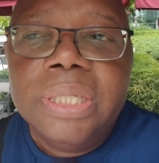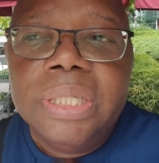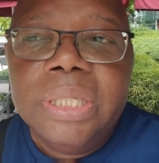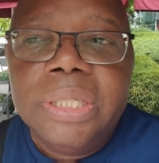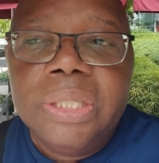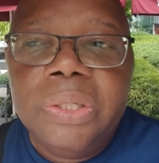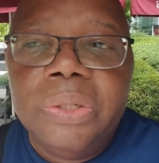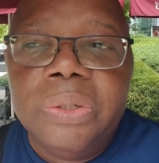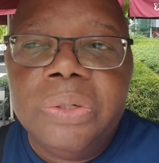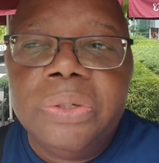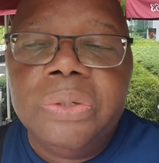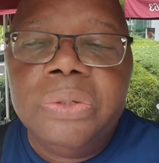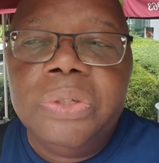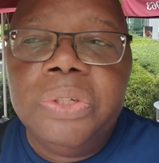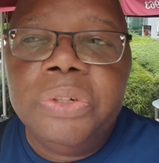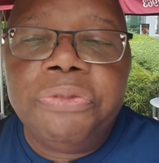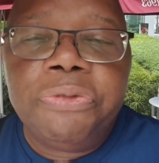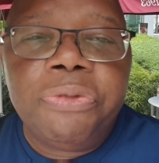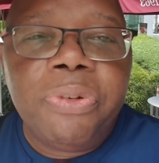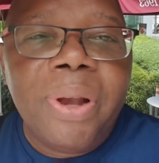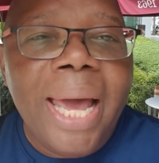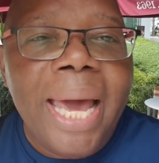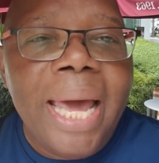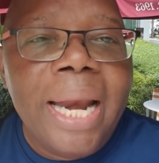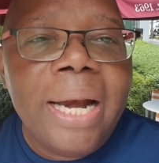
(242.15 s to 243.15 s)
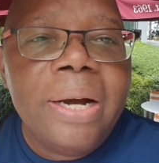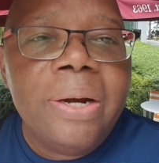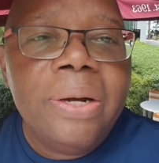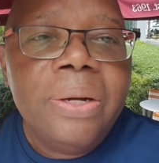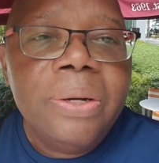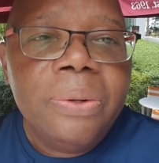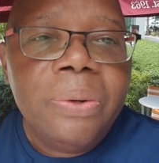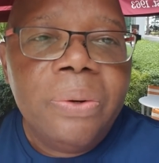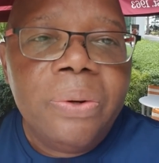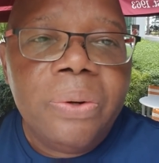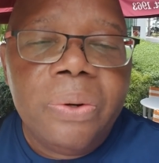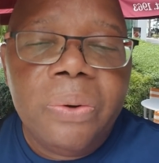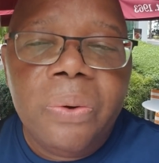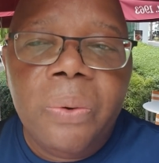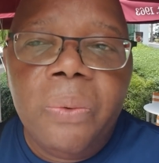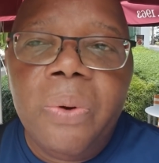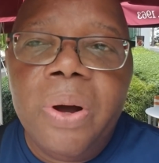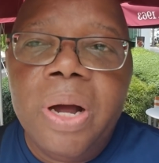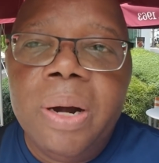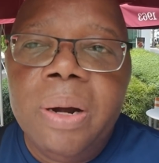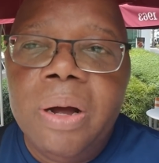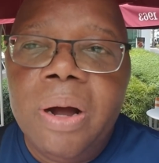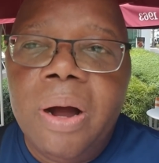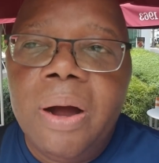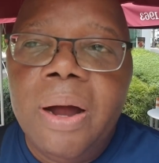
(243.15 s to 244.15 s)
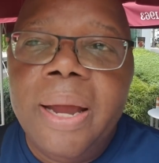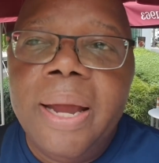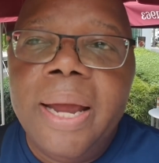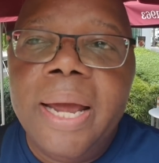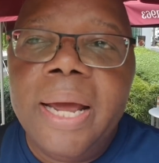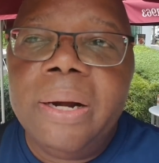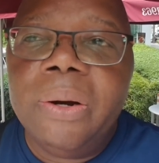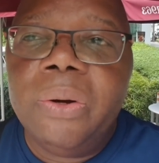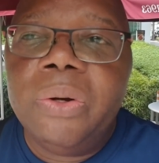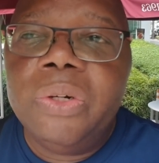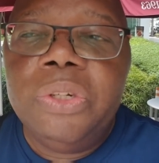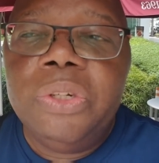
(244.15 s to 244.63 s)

You're flattered on one hand, or you're